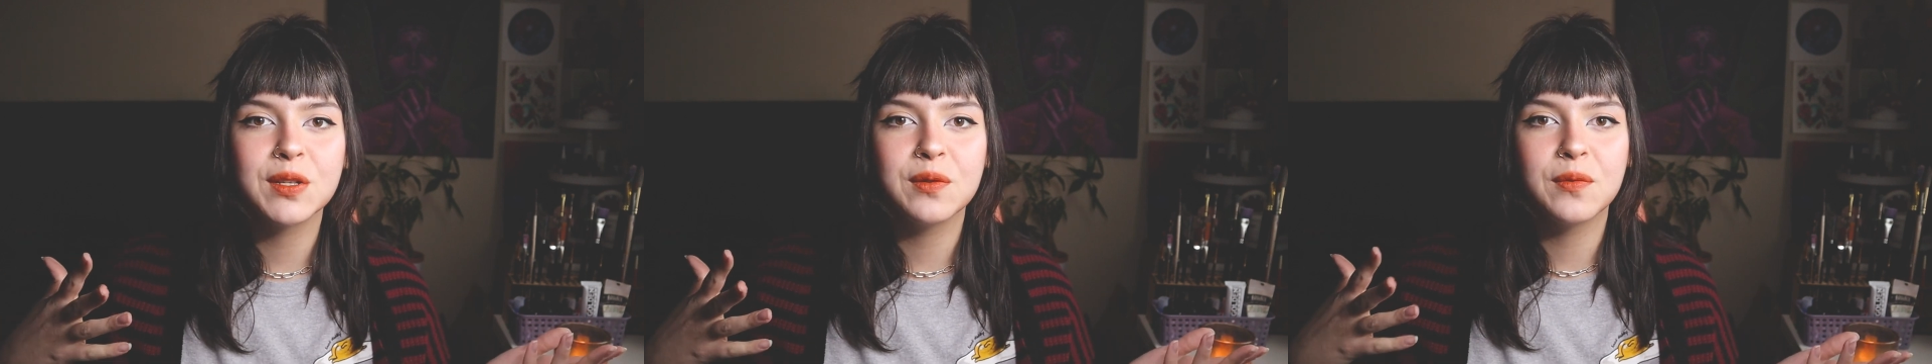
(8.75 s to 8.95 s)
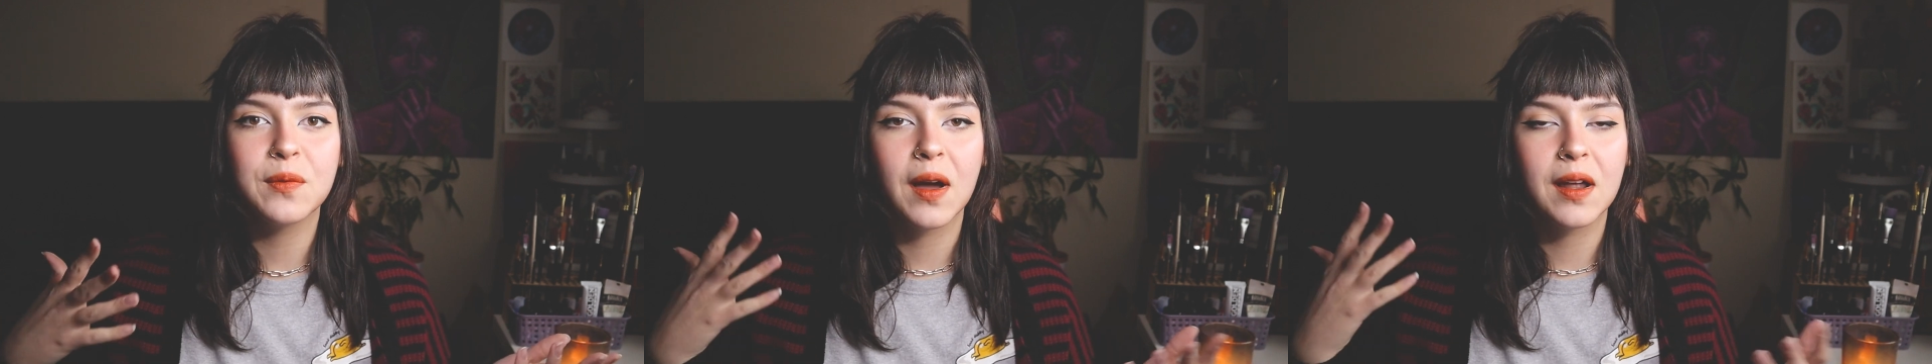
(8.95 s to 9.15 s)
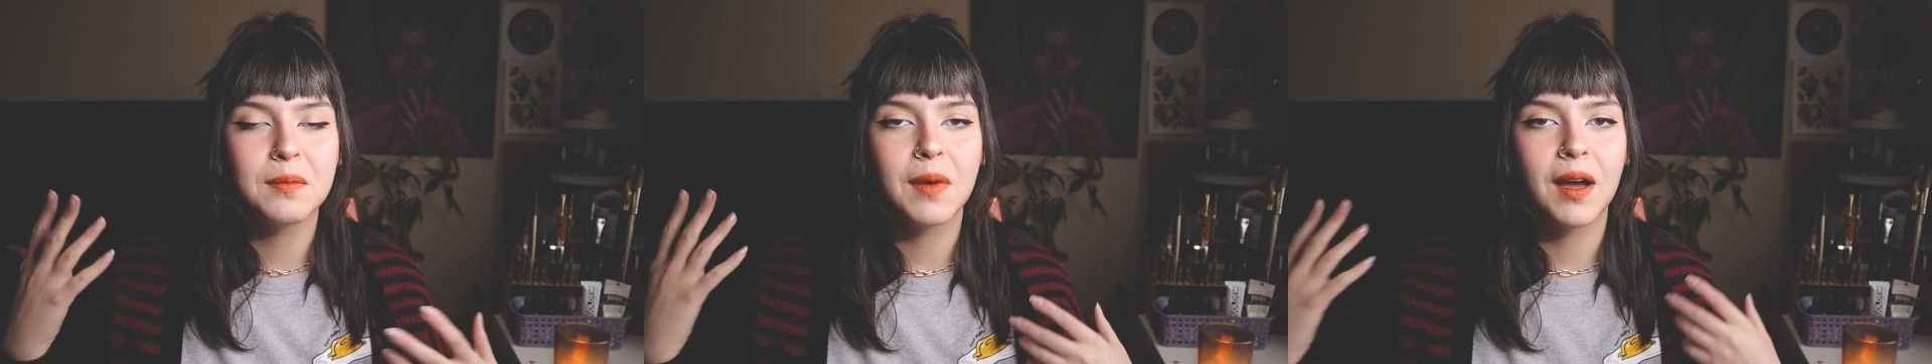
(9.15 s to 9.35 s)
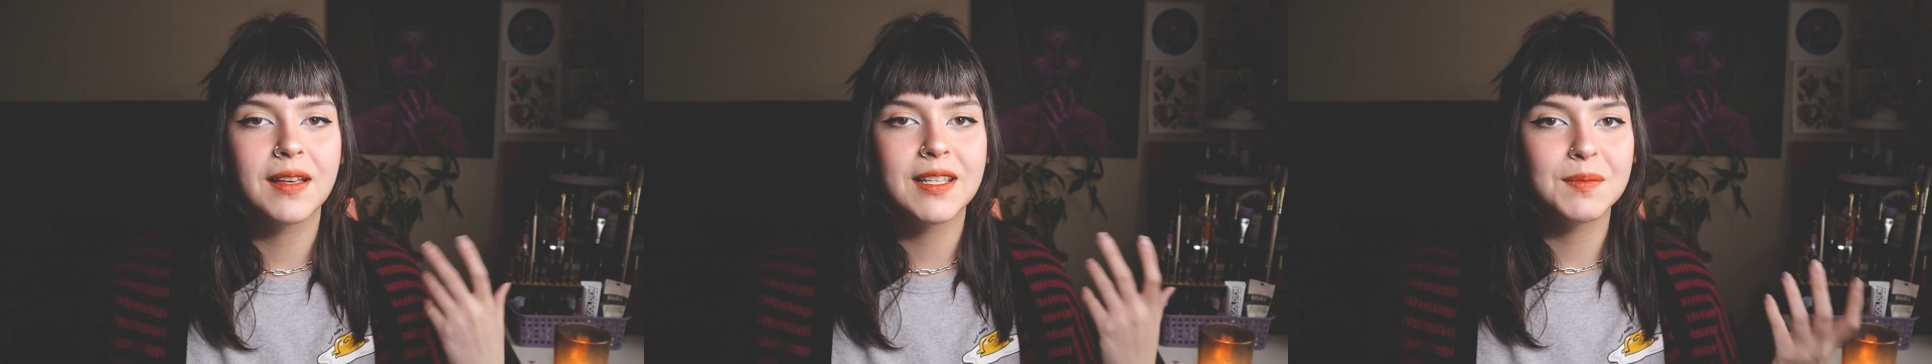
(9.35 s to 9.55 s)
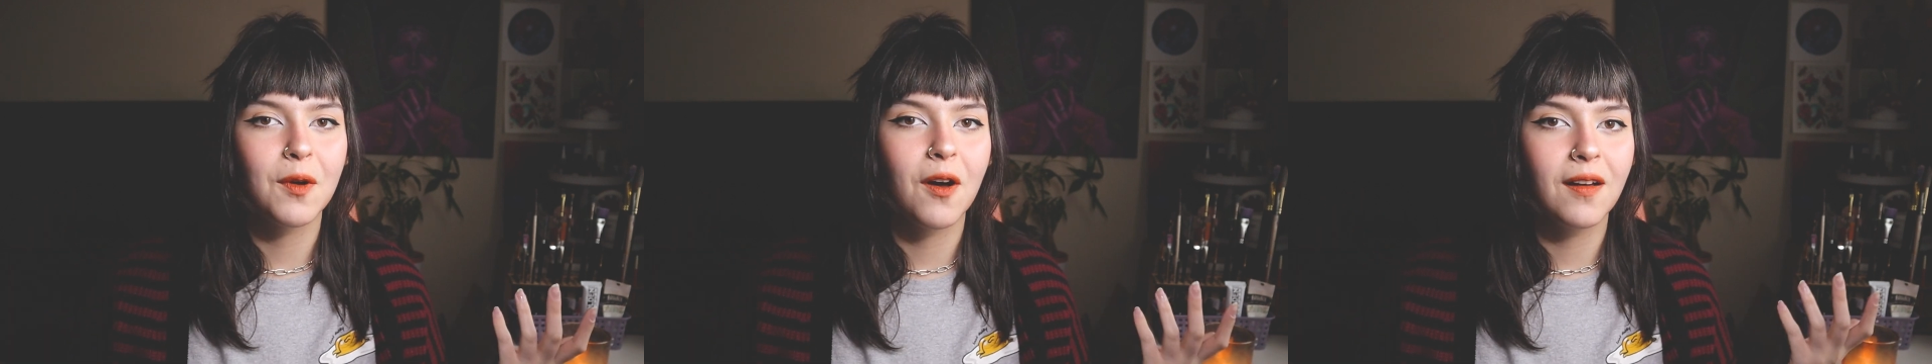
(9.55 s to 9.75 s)
to run my
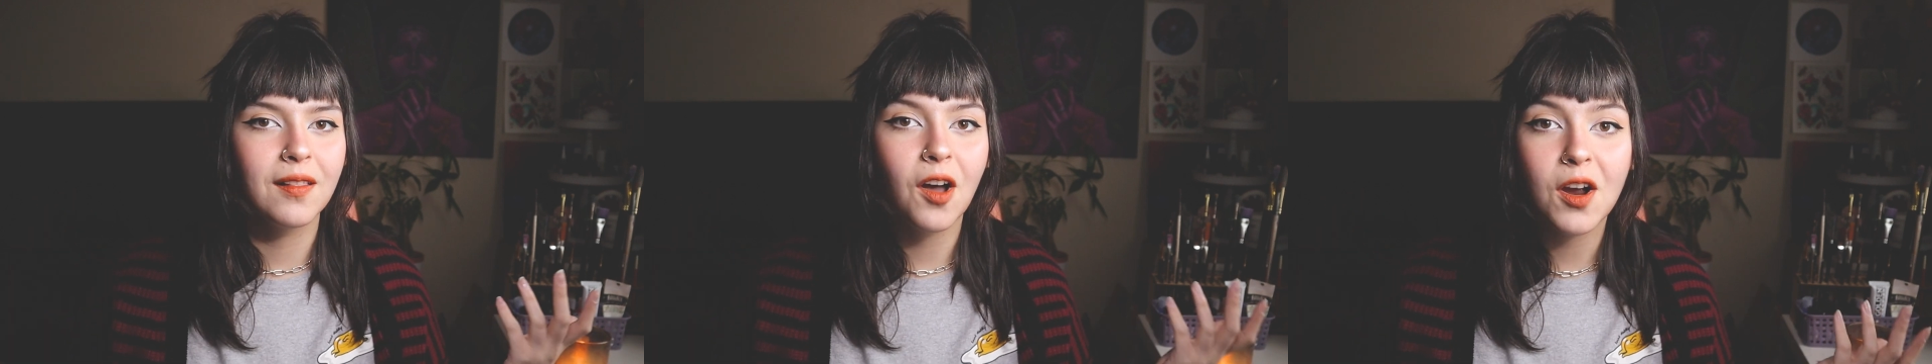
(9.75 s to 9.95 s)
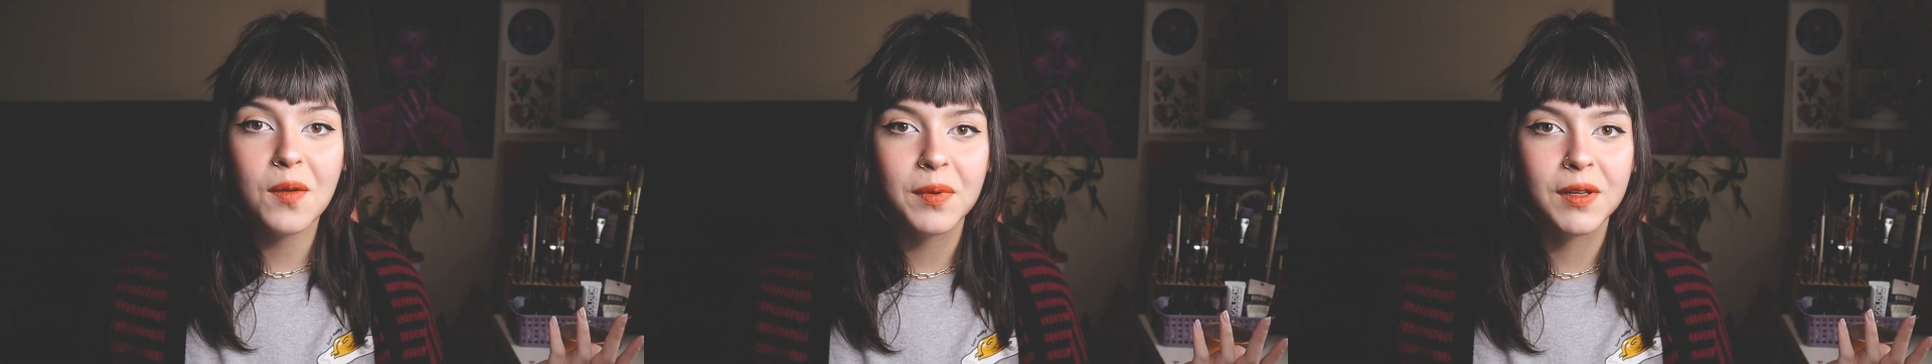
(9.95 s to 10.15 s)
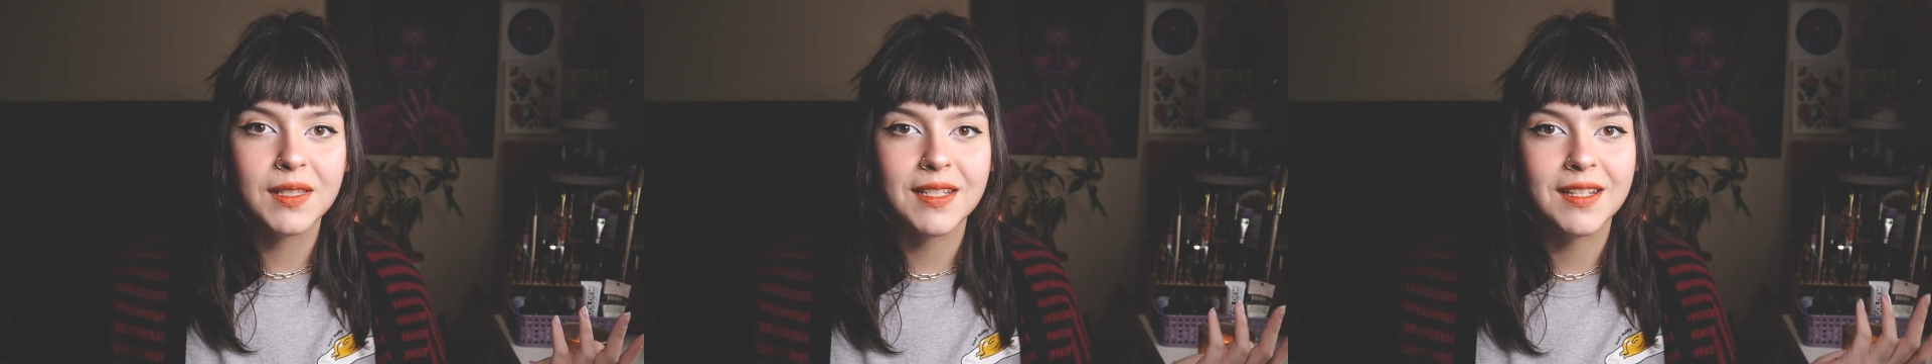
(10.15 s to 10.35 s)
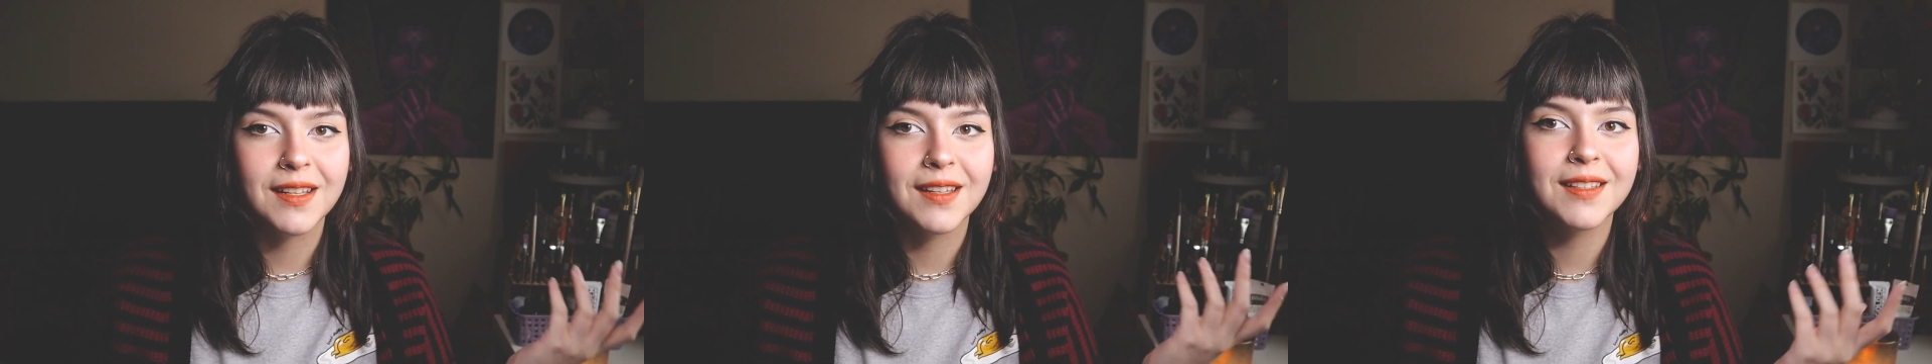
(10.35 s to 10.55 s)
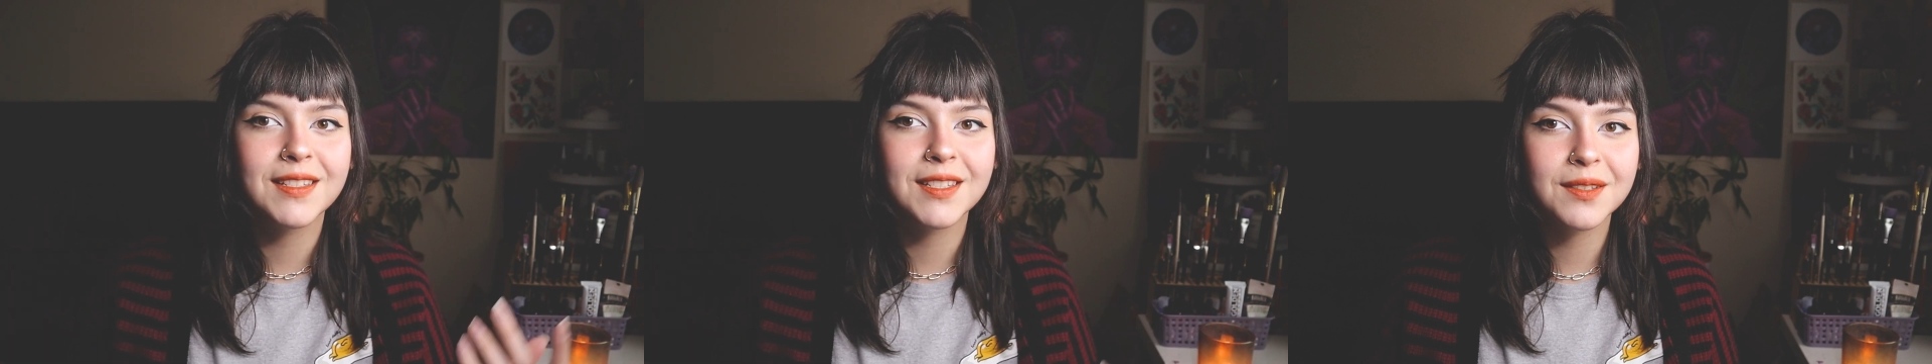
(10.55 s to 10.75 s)
small art
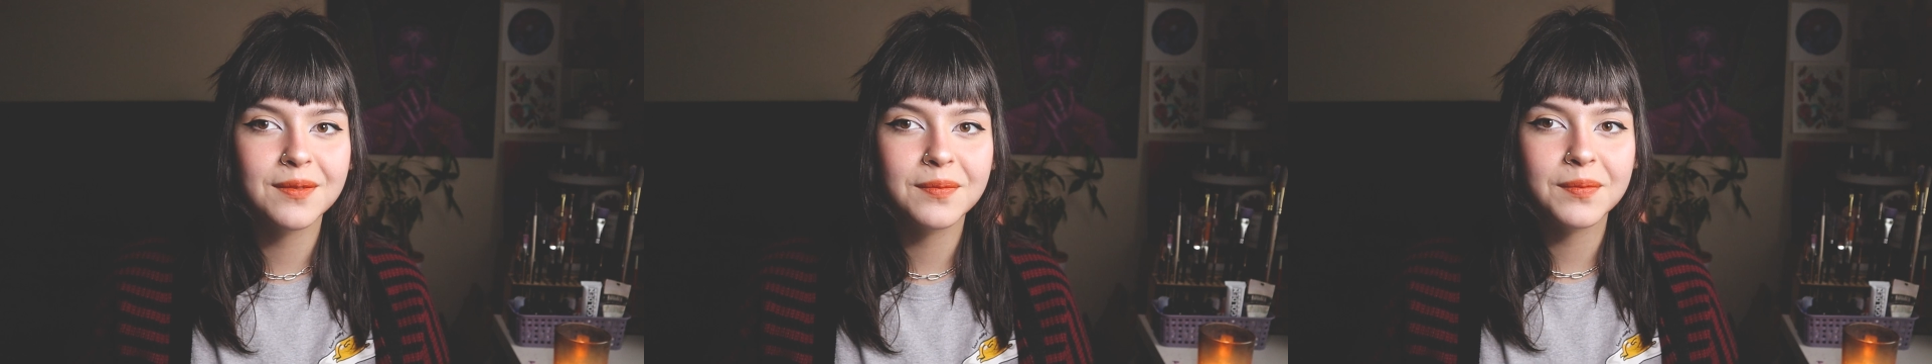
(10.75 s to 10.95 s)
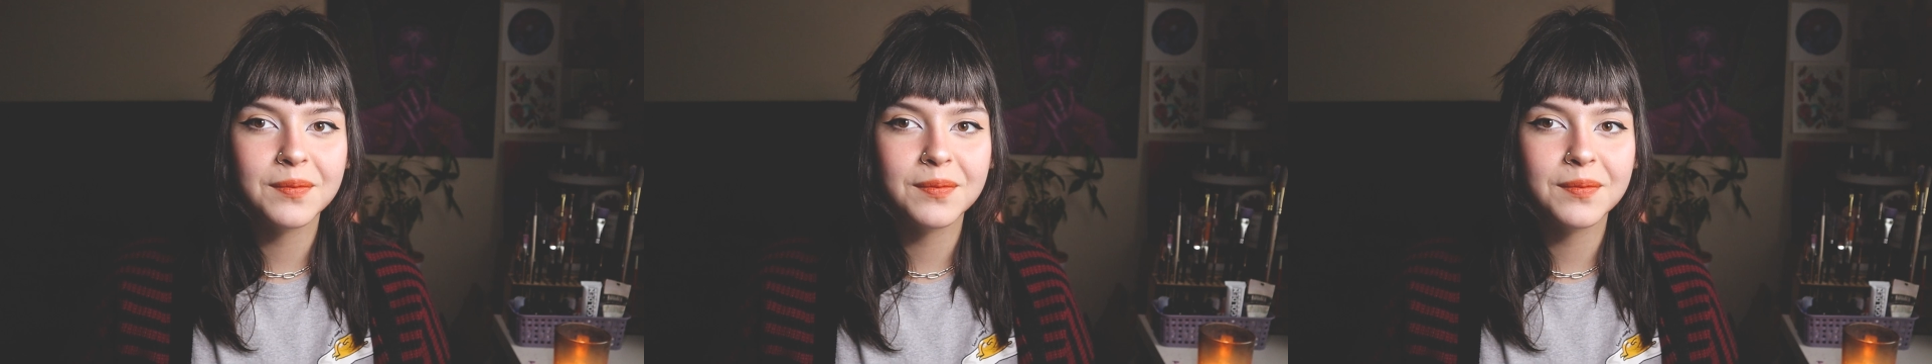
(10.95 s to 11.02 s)
business.